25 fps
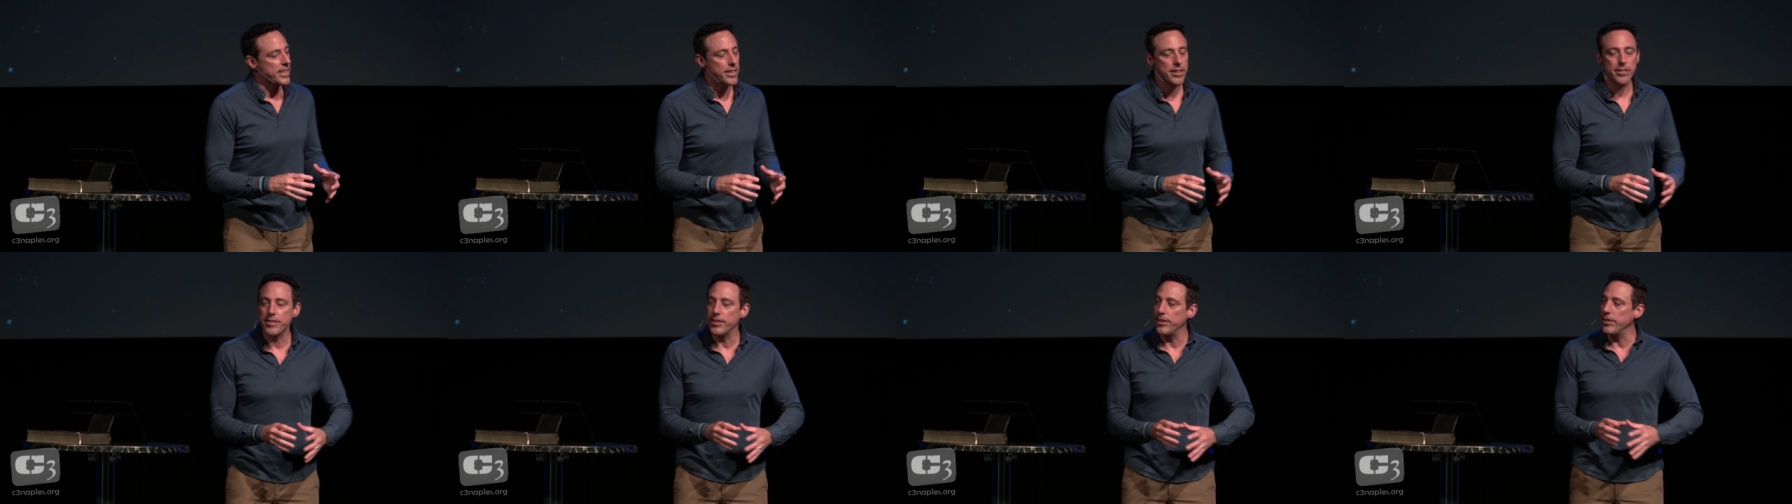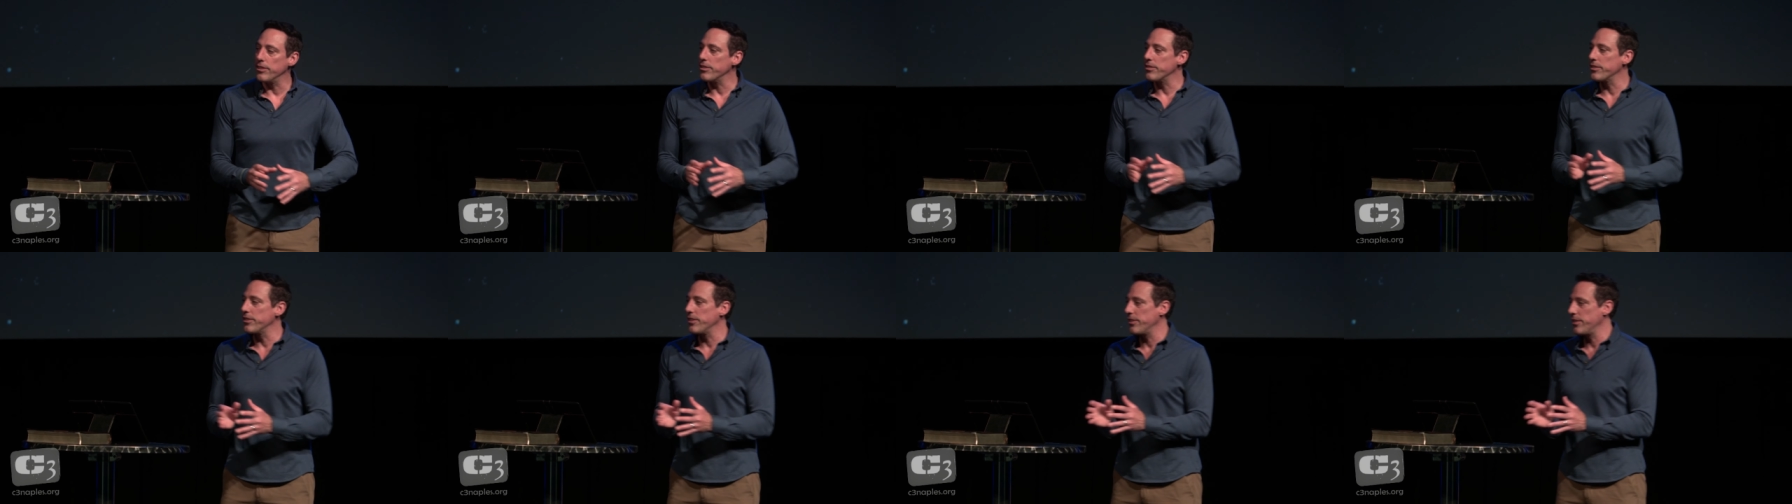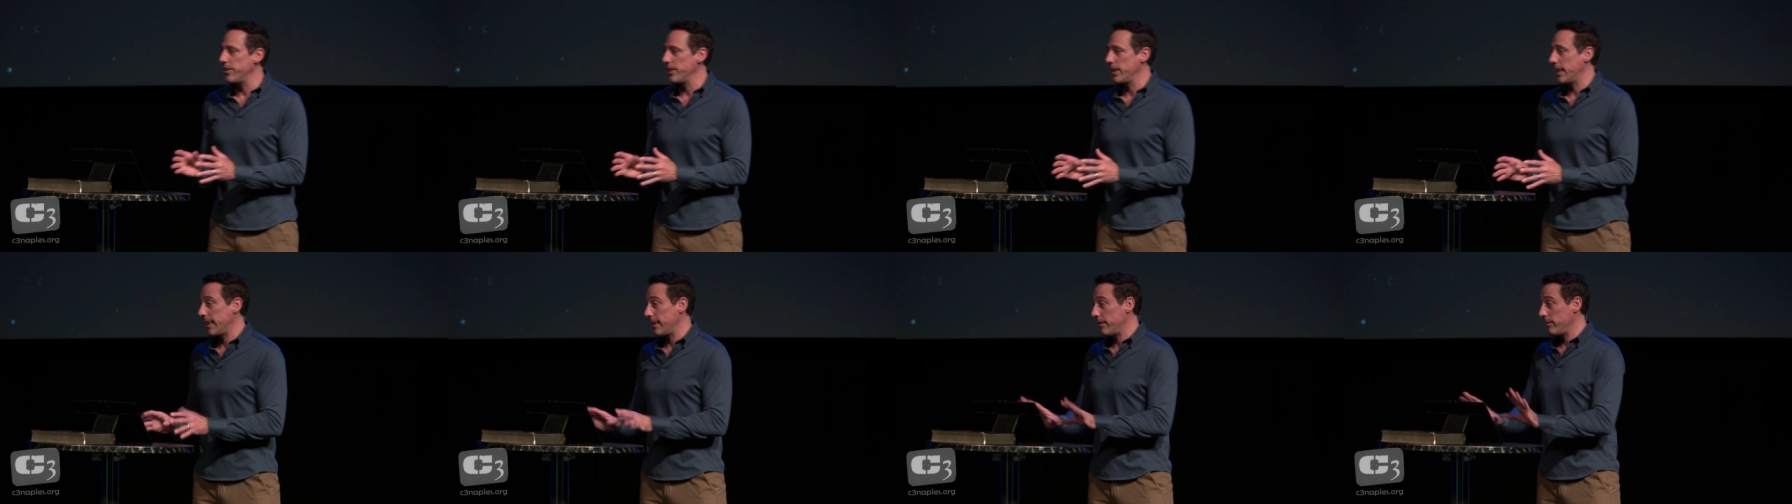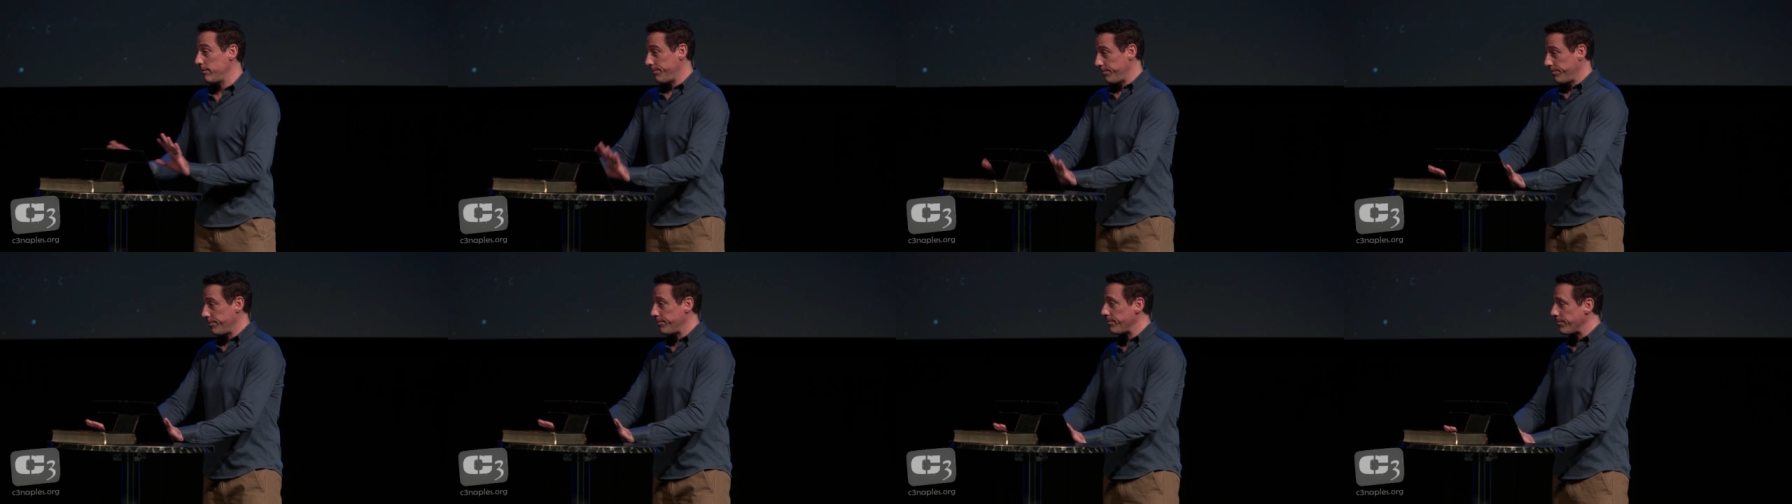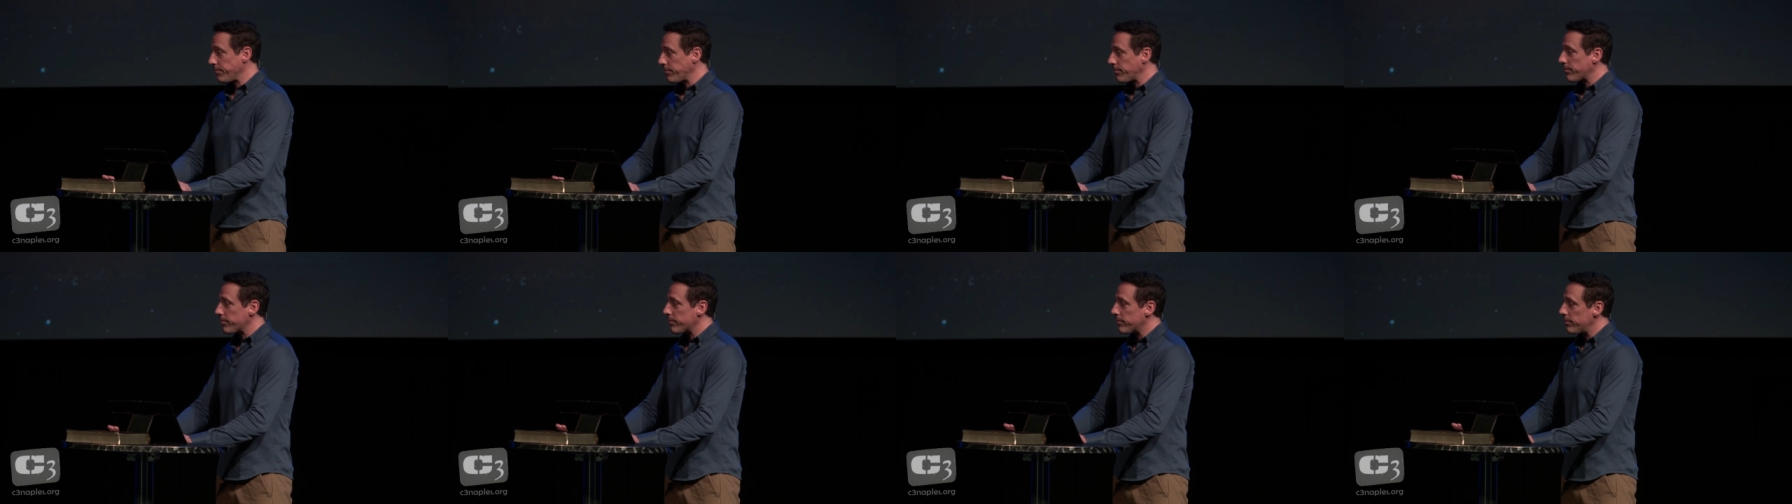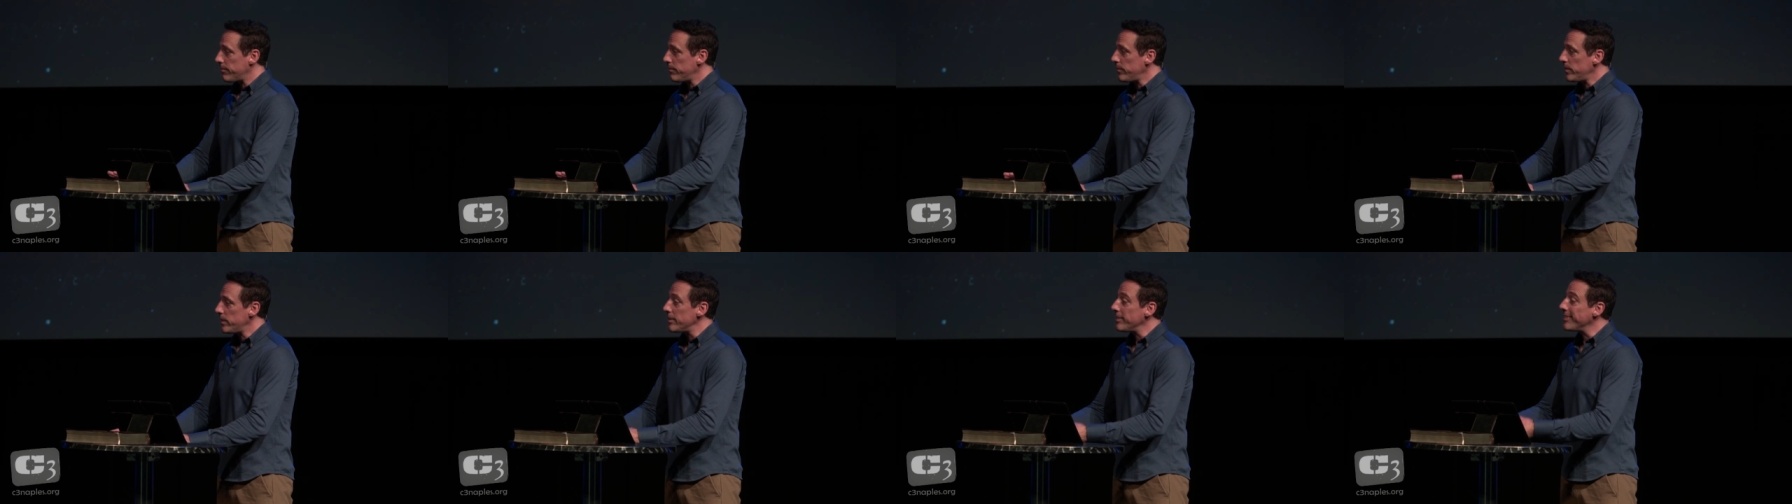because here's the thing.
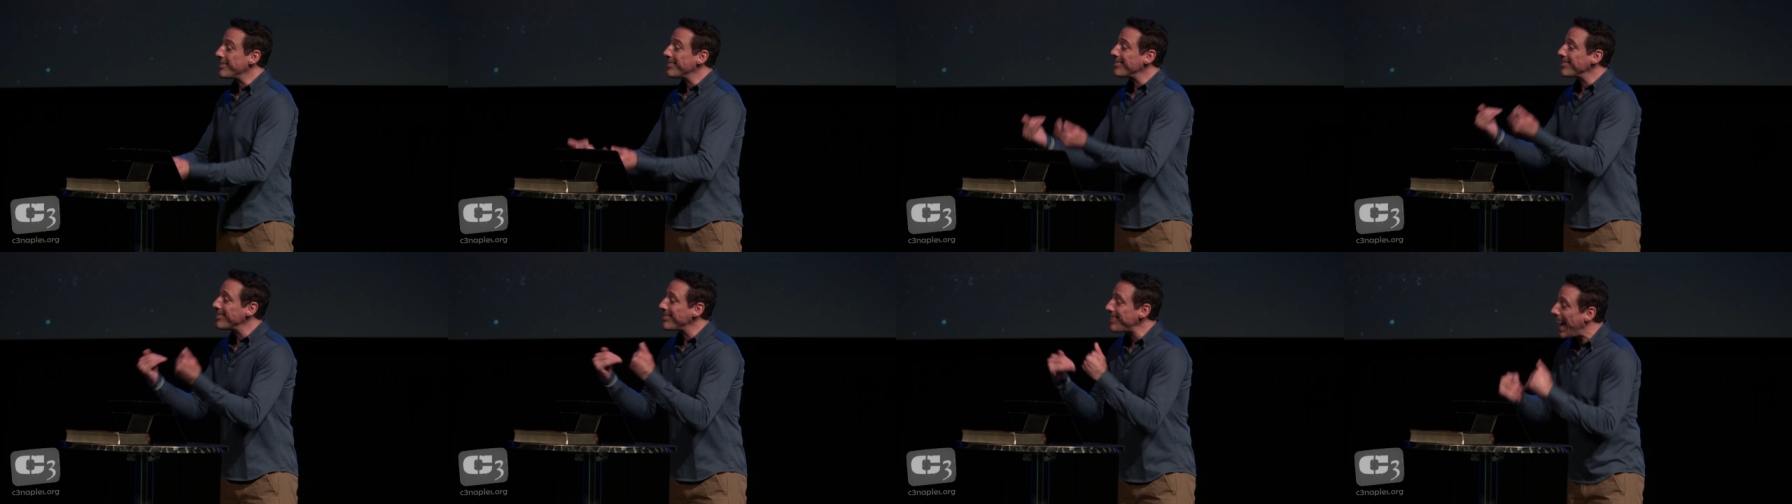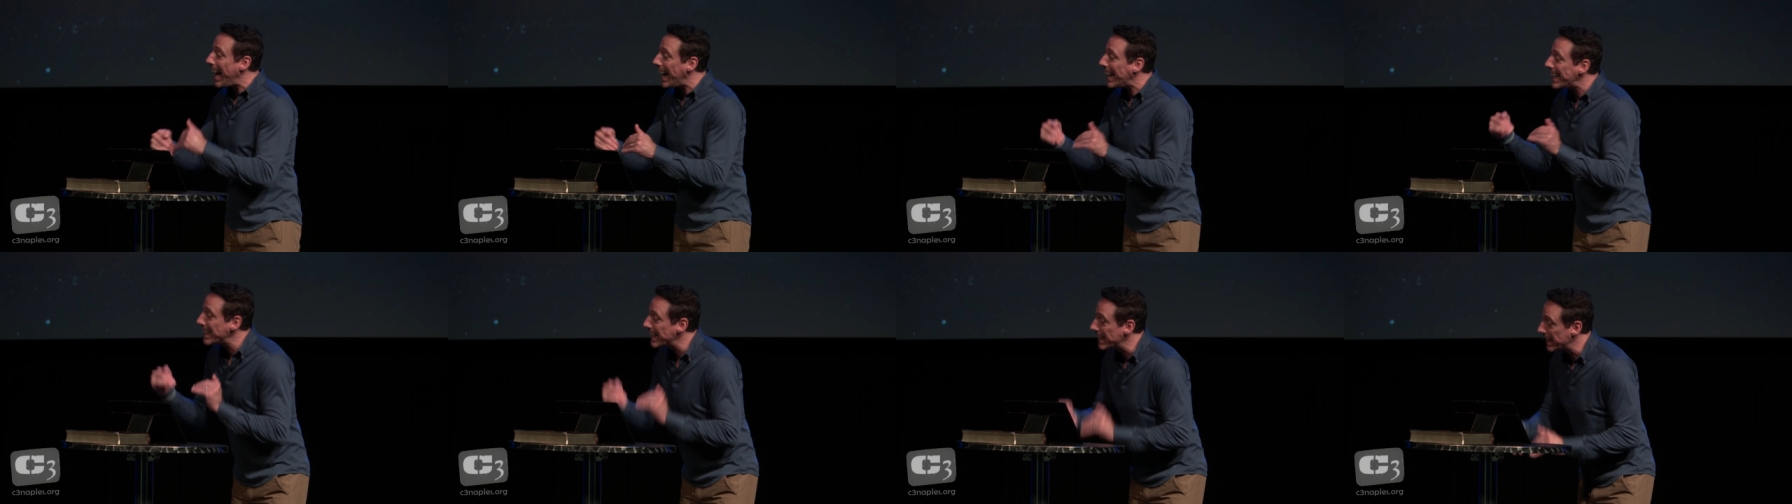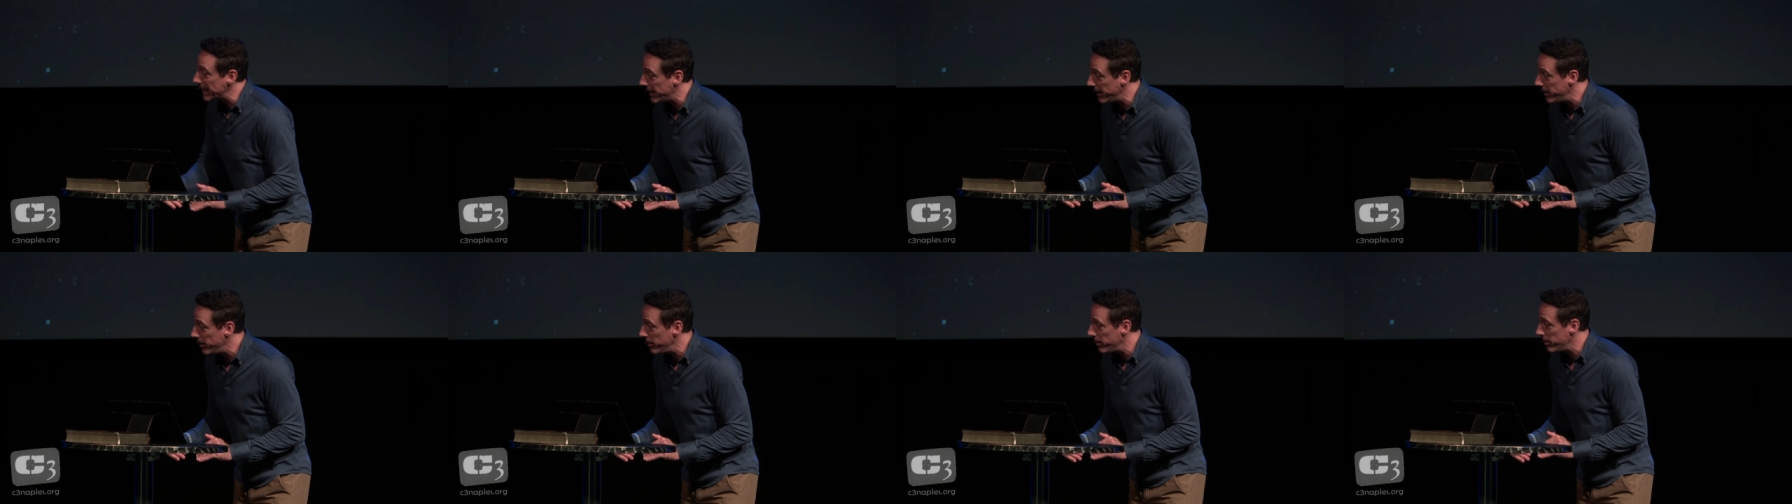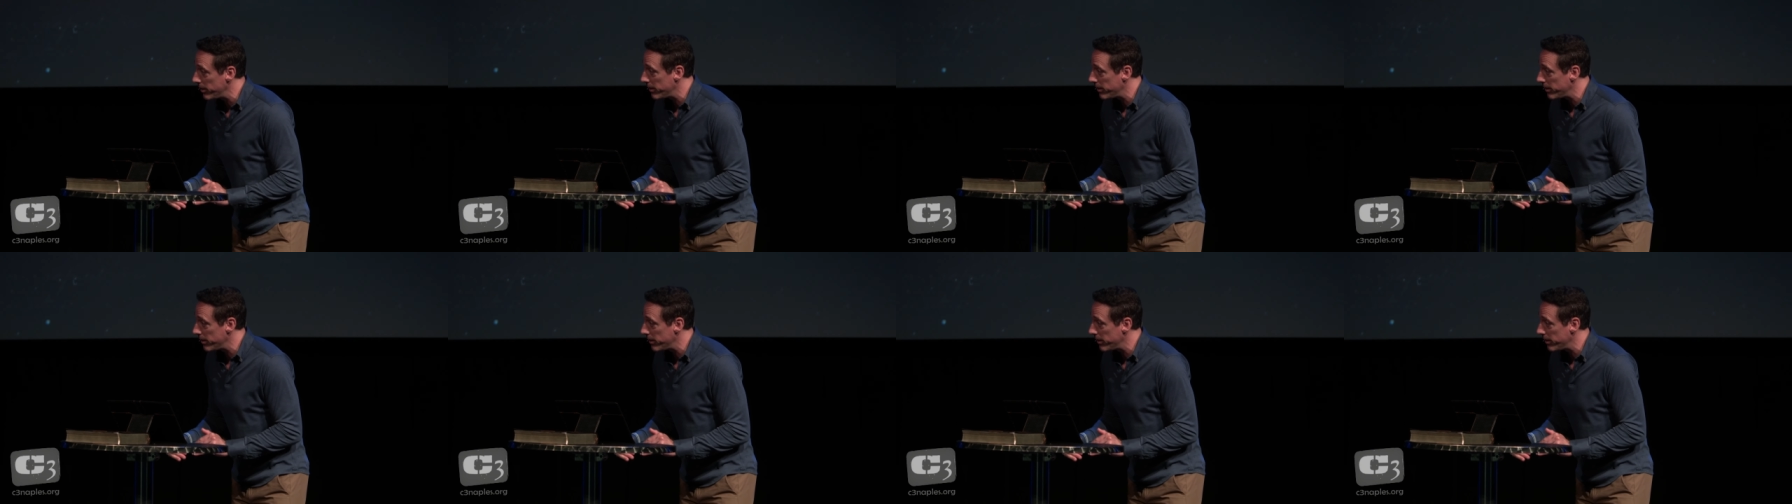Sadly,